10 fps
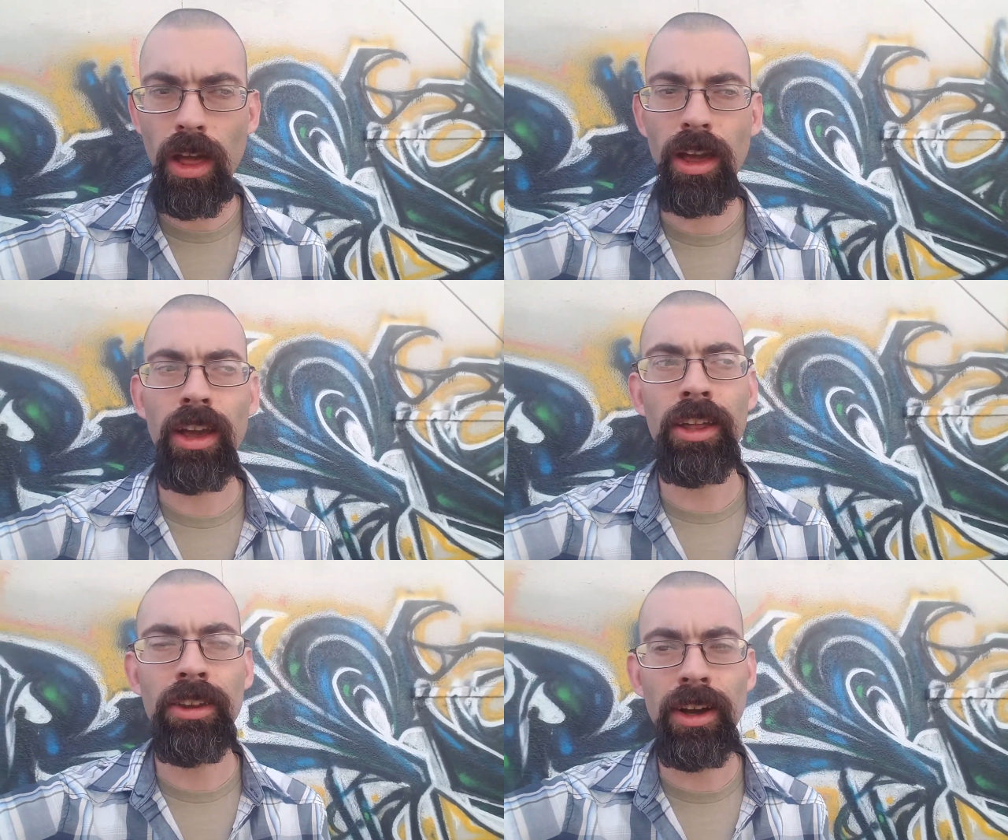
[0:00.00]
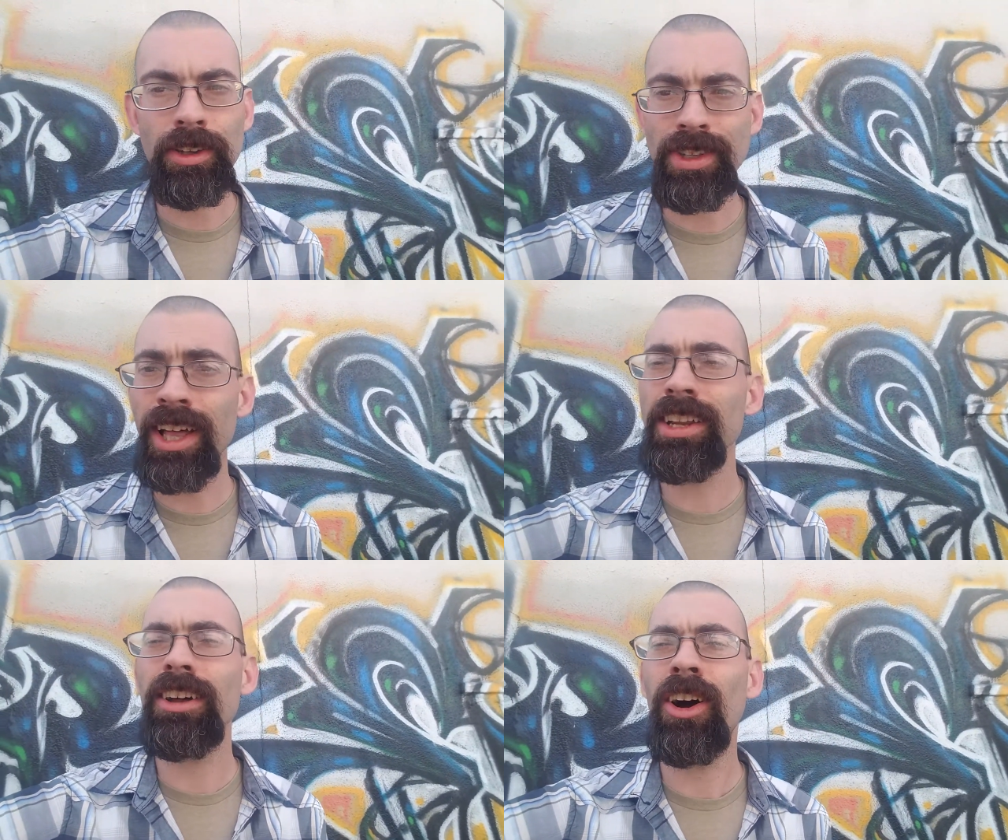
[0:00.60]
And uh, it's a
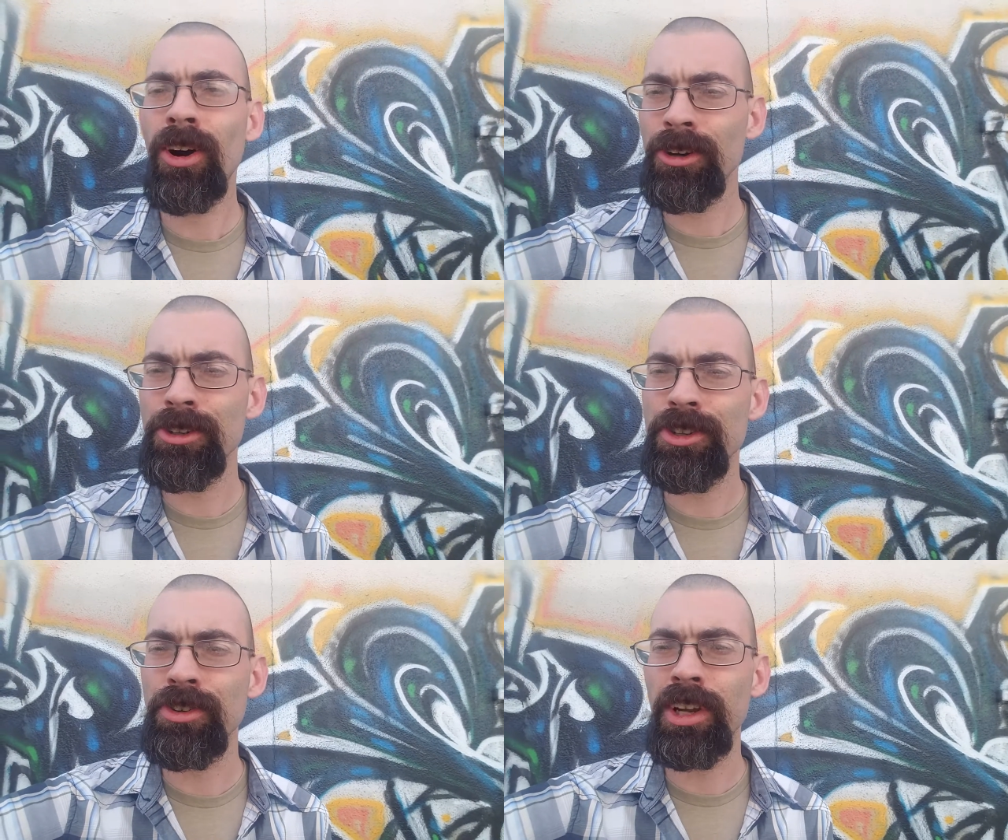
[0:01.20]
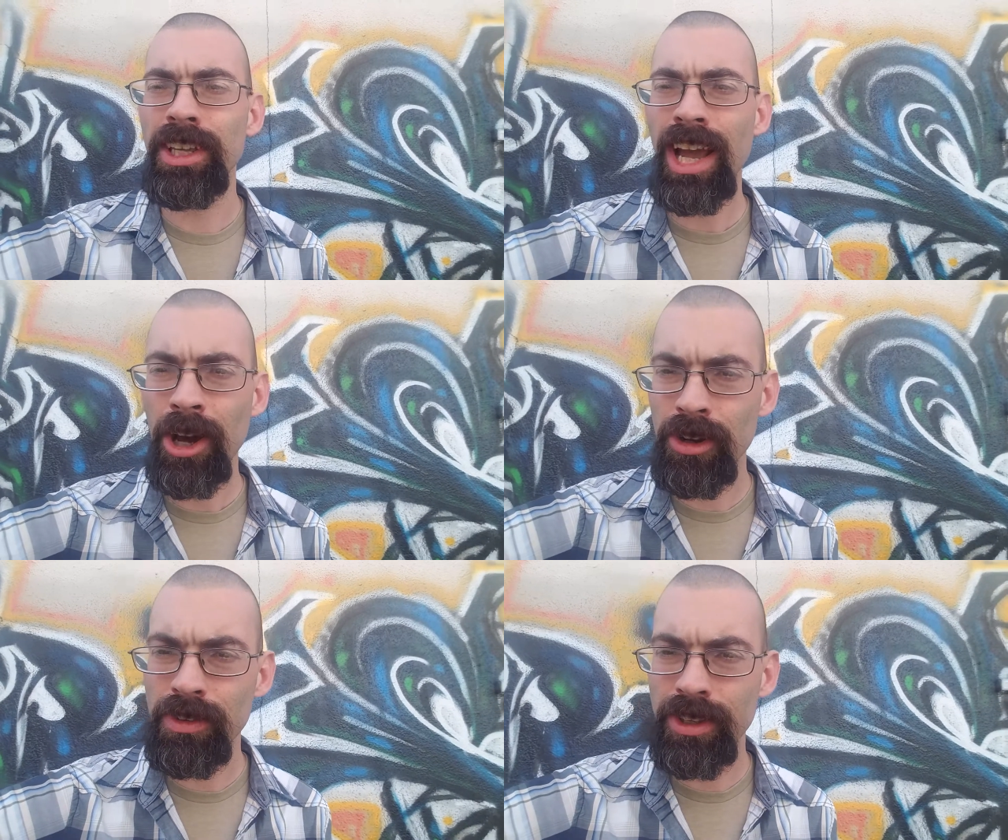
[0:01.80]
lot harder to try and get
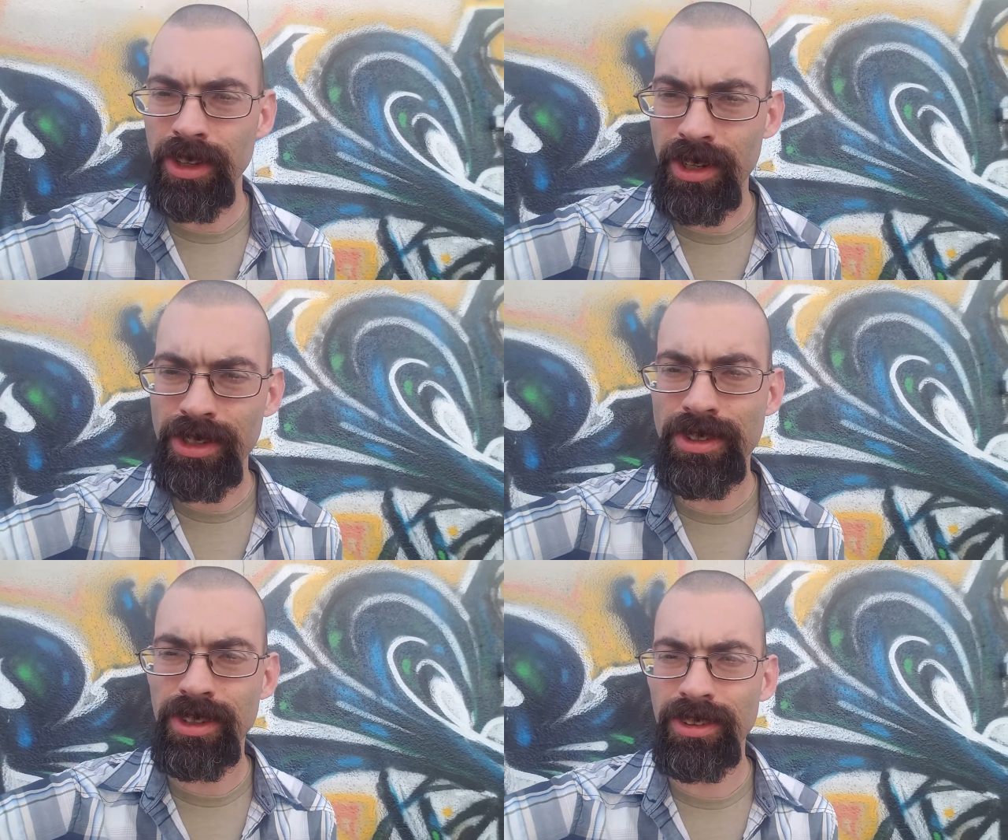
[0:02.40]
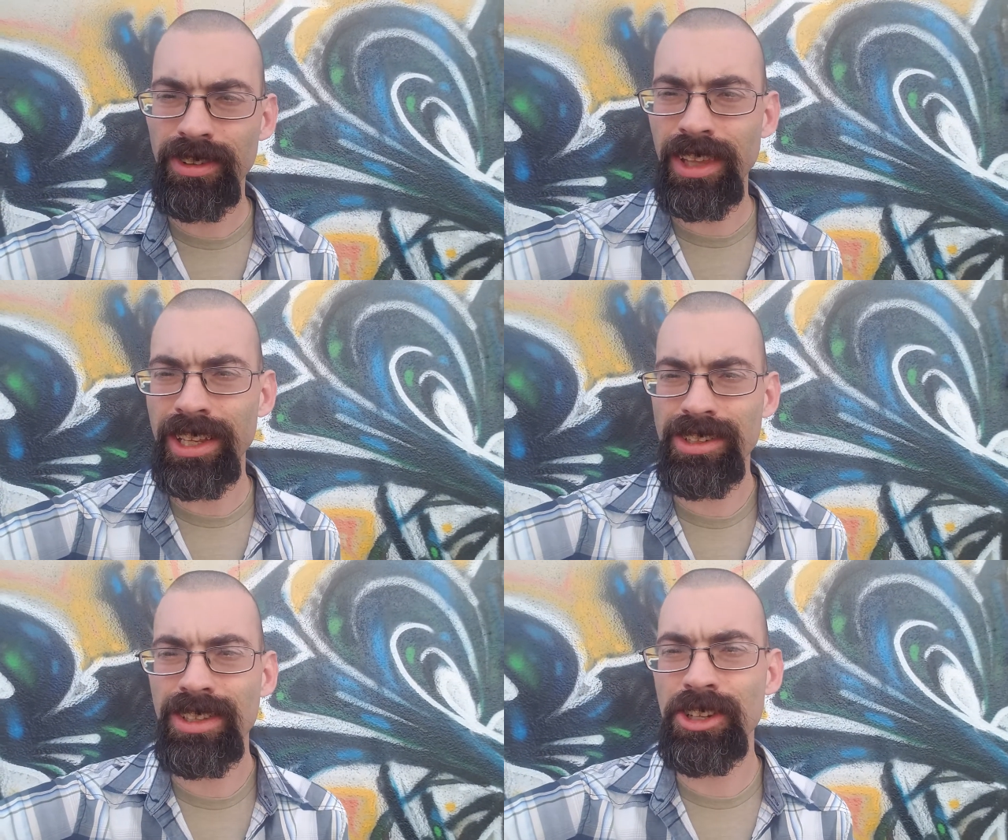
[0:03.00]
out of it than it is to
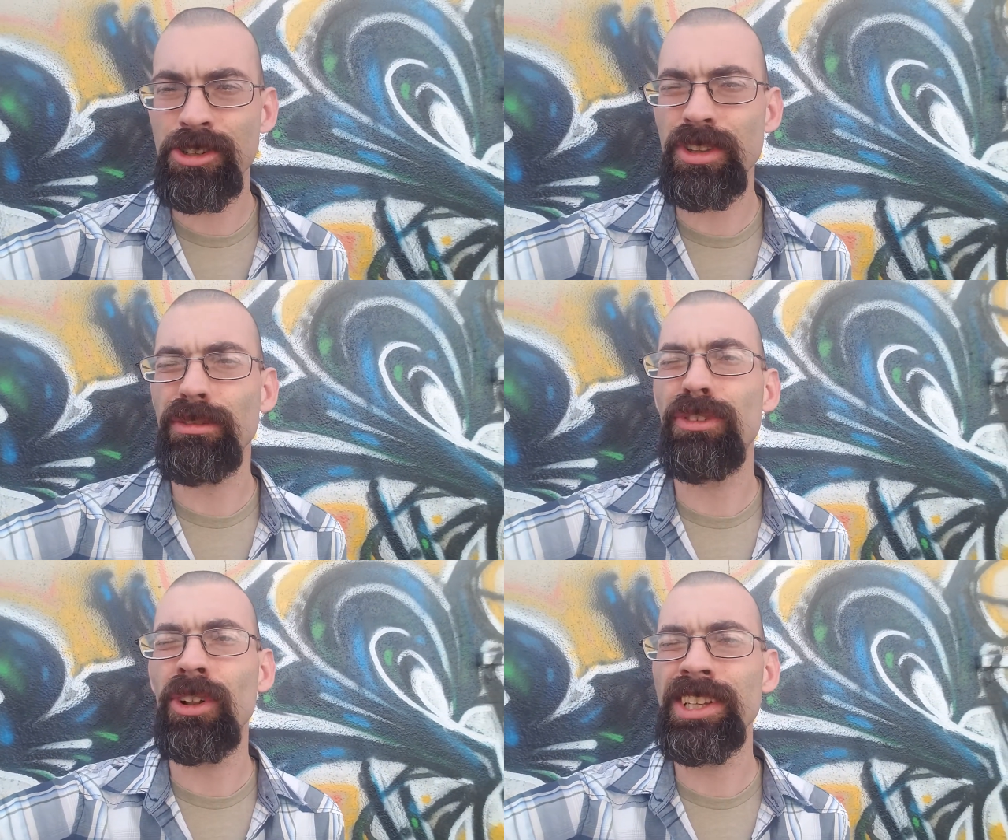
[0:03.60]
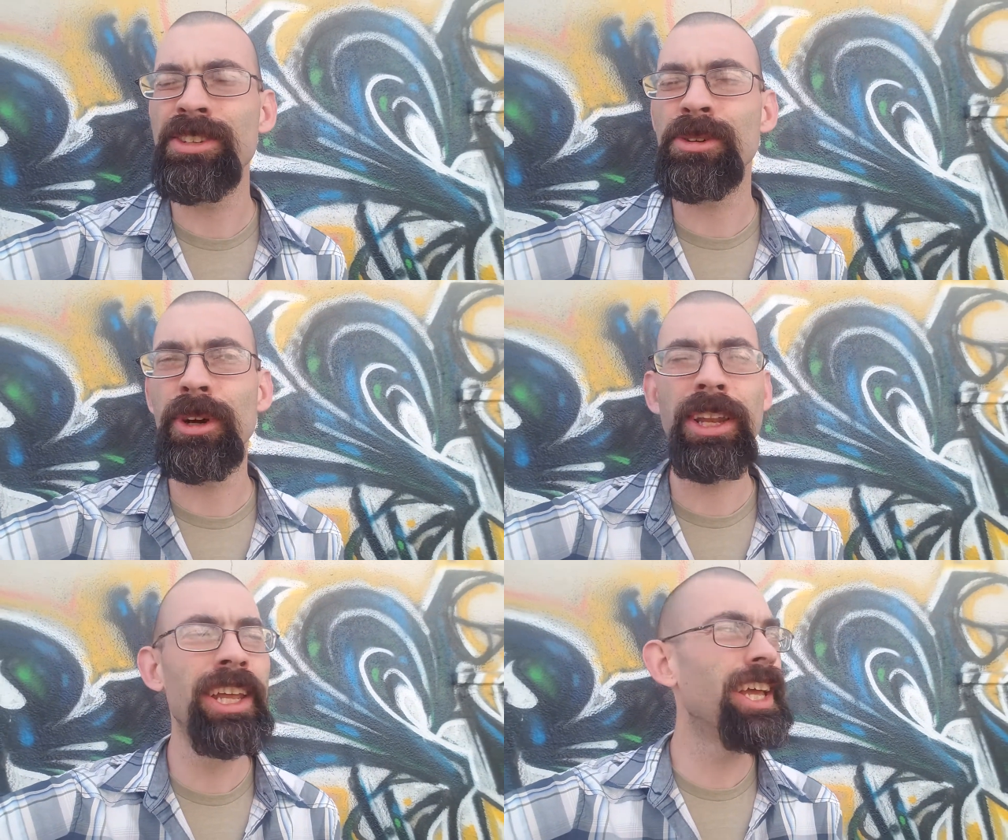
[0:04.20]
like just let yourself fall into it.